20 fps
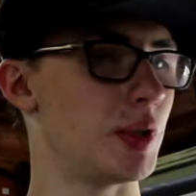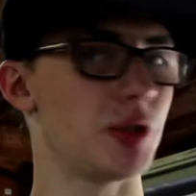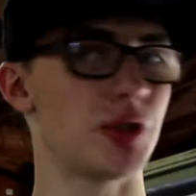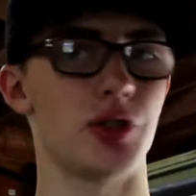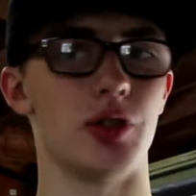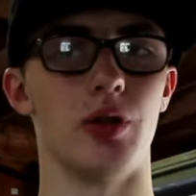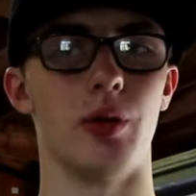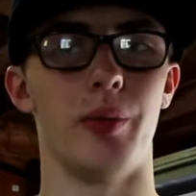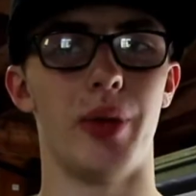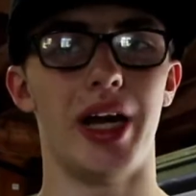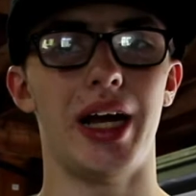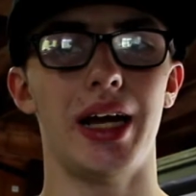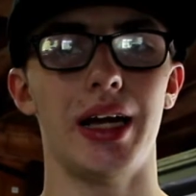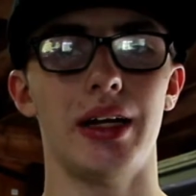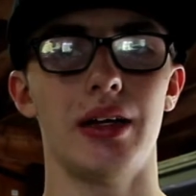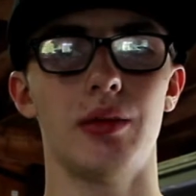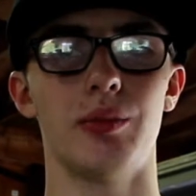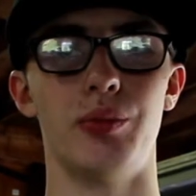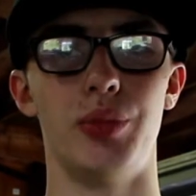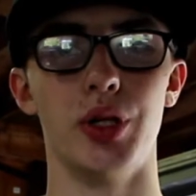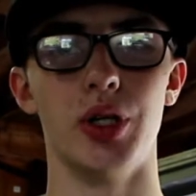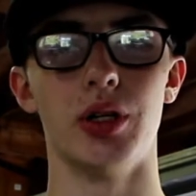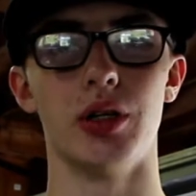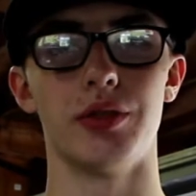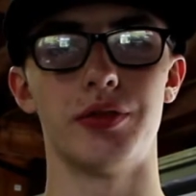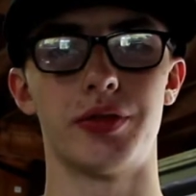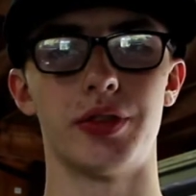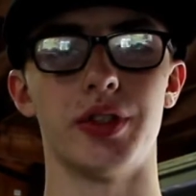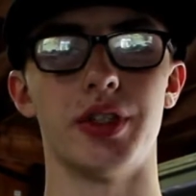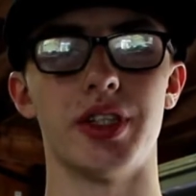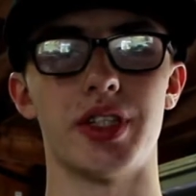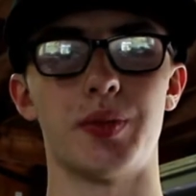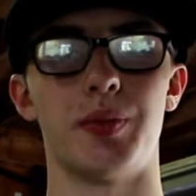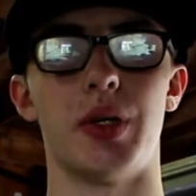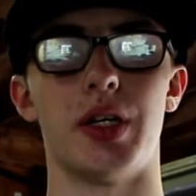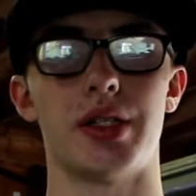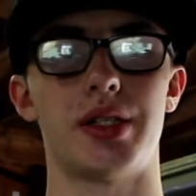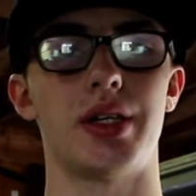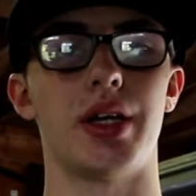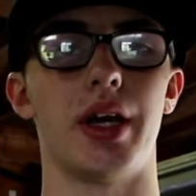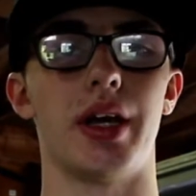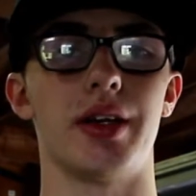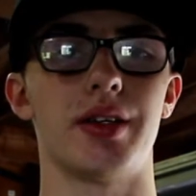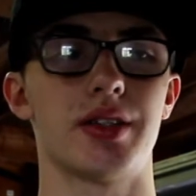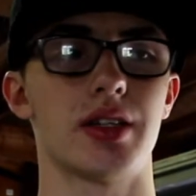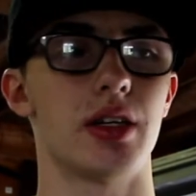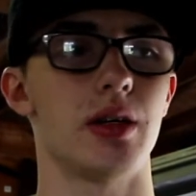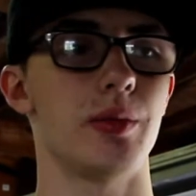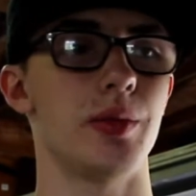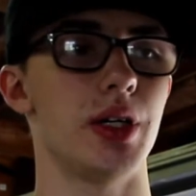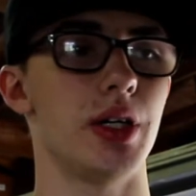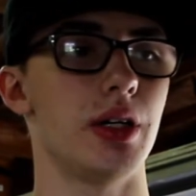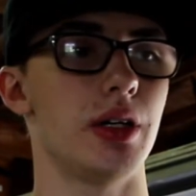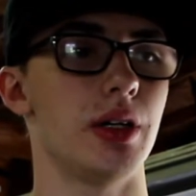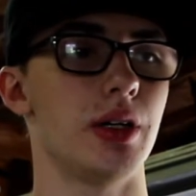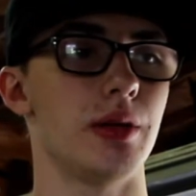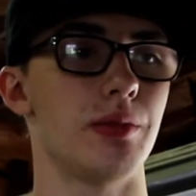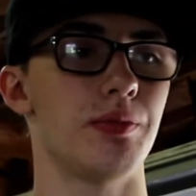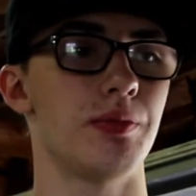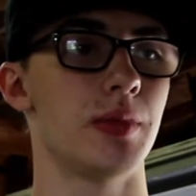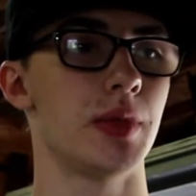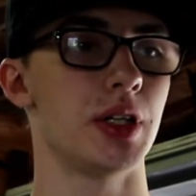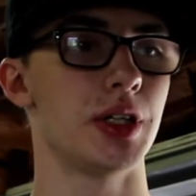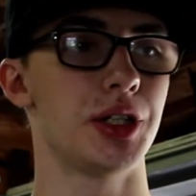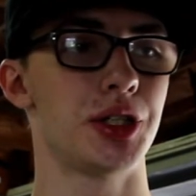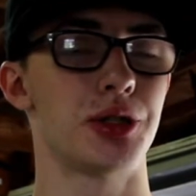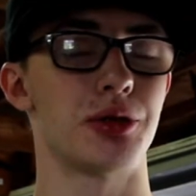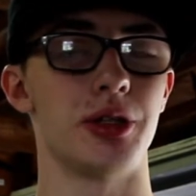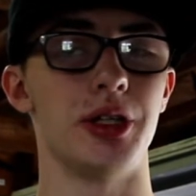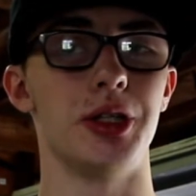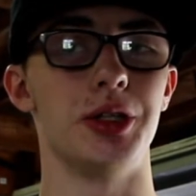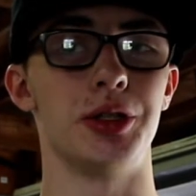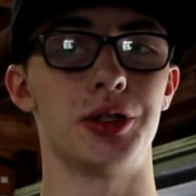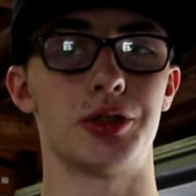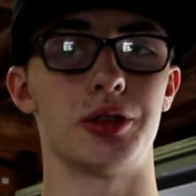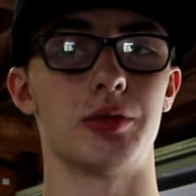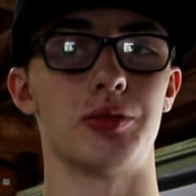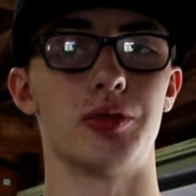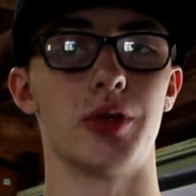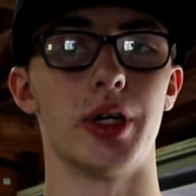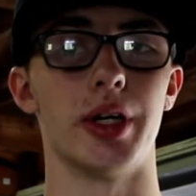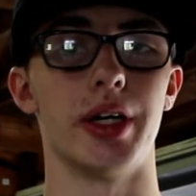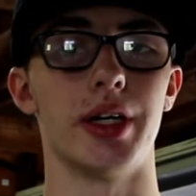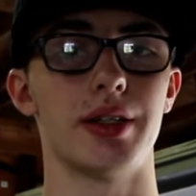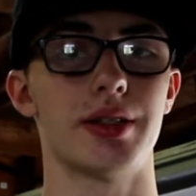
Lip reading: So the main build for this Mustang is going to be street and strip ready.